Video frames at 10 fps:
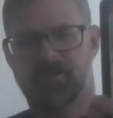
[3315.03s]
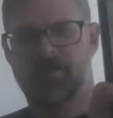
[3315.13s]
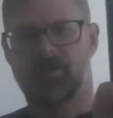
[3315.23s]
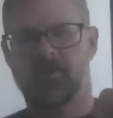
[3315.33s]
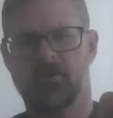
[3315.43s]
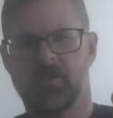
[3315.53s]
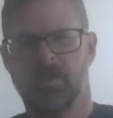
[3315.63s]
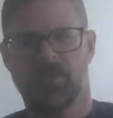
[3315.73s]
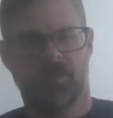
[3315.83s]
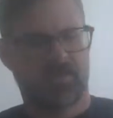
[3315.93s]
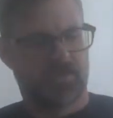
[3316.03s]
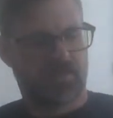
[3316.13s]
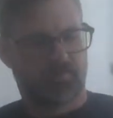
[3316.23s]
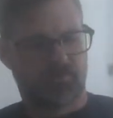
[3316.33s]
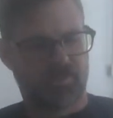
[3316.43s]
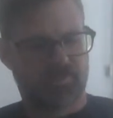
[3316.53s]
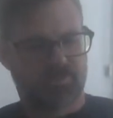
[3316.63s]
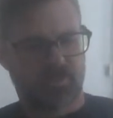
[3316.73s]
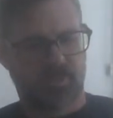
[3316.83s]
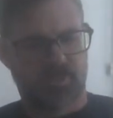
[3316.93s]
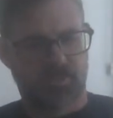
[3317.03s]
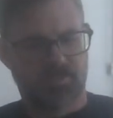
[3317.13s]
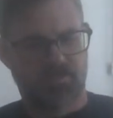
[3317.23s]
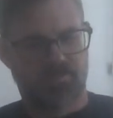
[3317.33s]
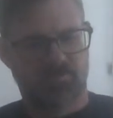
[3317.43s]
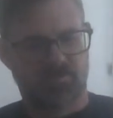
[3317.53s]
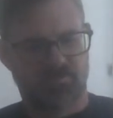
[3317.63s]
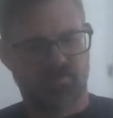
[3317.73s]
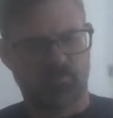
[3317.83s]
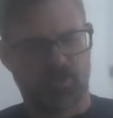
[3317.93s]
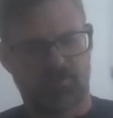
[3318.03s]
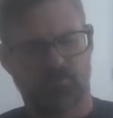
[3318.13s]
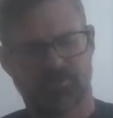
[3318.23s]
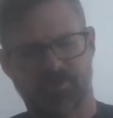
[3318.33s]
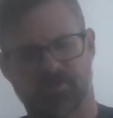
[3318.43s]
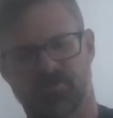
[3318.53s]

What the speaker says: setting. Now that operates its line connections to its tube line rotation